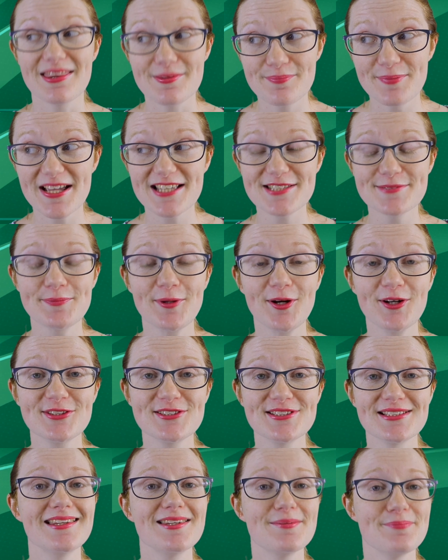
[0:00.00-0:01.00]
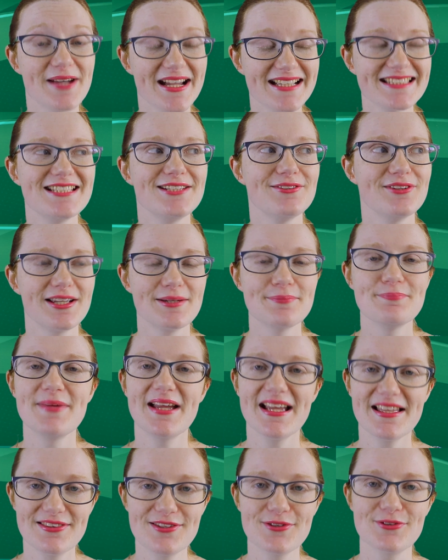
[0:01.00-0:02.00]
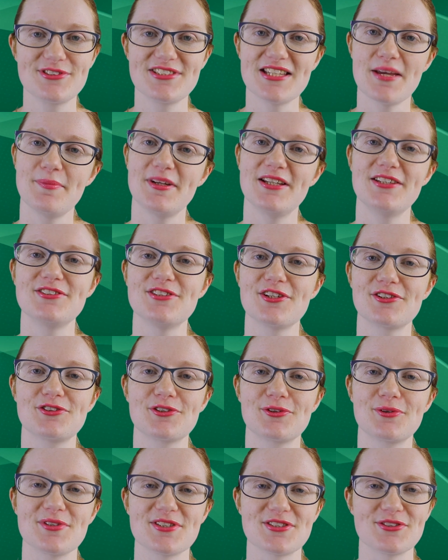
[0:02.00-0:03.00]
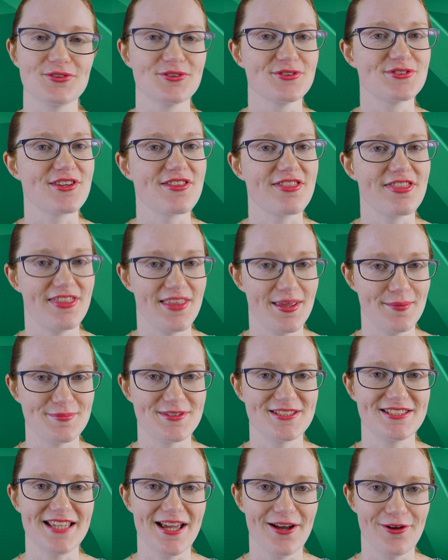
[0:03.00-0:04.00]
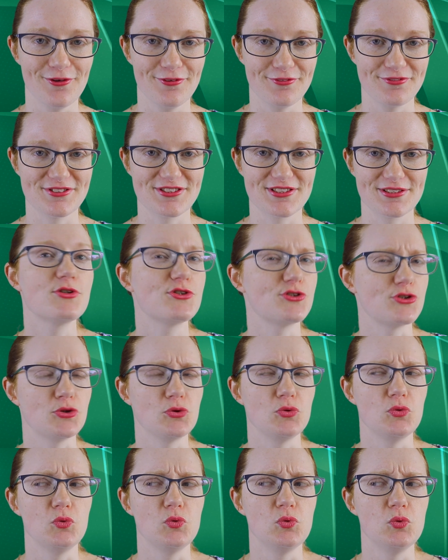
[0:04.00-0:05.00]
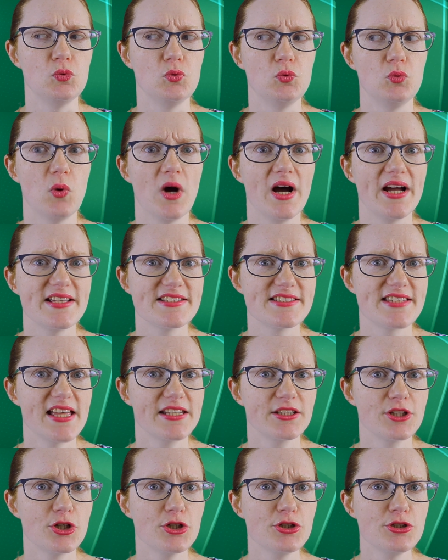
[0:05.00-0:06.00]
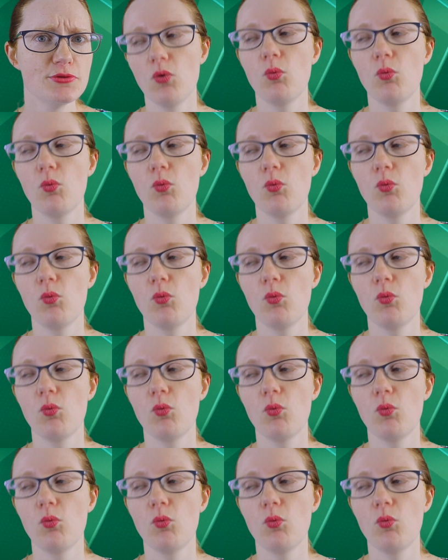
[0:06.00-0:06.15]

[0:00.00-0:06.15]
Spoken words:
And the best part? The bacteria made those semiconductor crystals themselves. So why is that good?